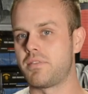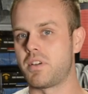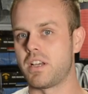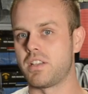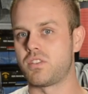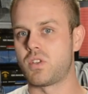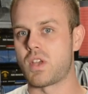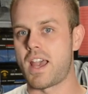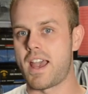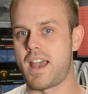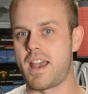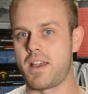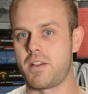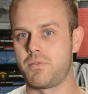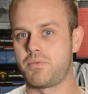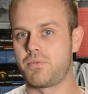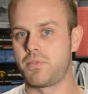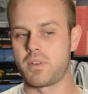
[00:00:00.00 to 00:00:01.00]
of us
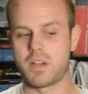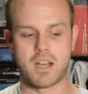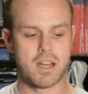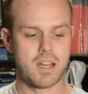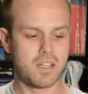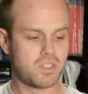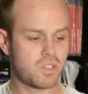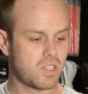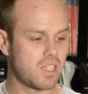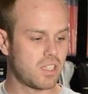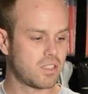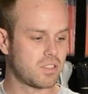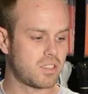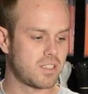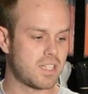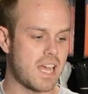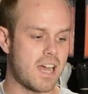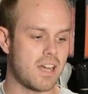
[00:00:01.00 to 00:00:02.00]
have uh, skills
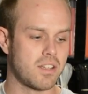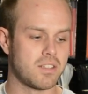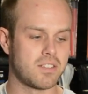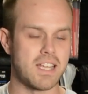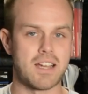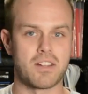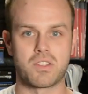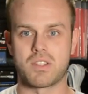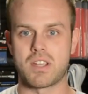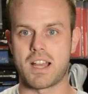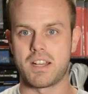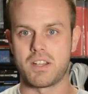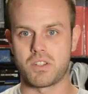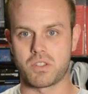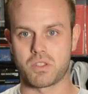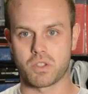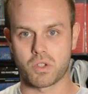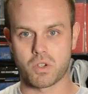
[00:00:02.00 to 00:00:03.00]
and talents outside of
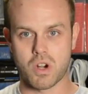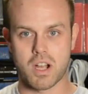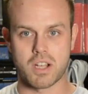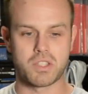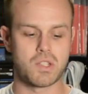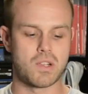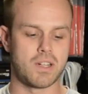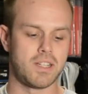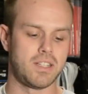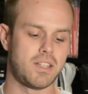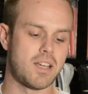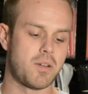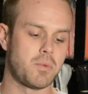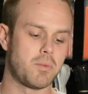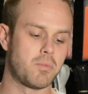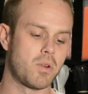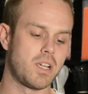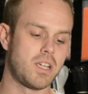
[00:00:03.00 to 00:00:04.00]
just lacrosse stringing that
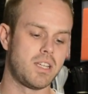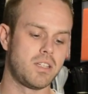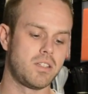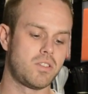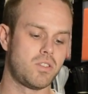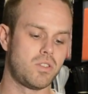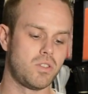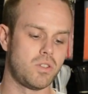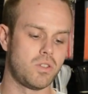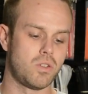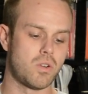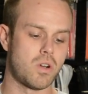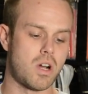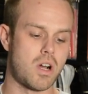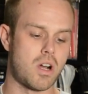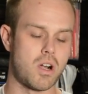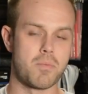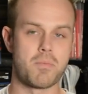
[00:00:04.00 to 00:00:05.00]
we bring into
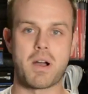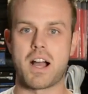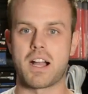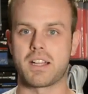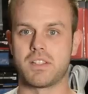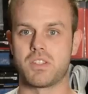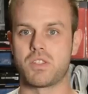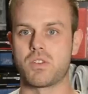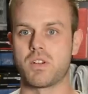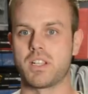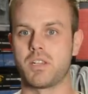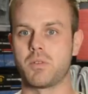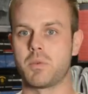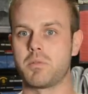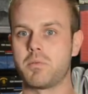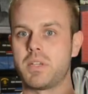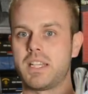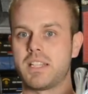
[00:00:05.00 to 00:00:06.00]
our pocket stringing
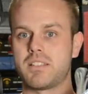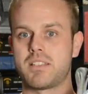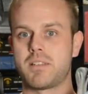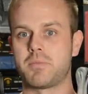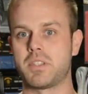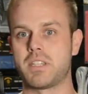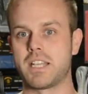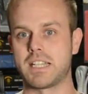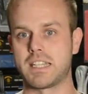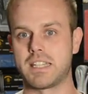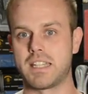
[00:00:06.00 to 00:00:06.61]
when we get something like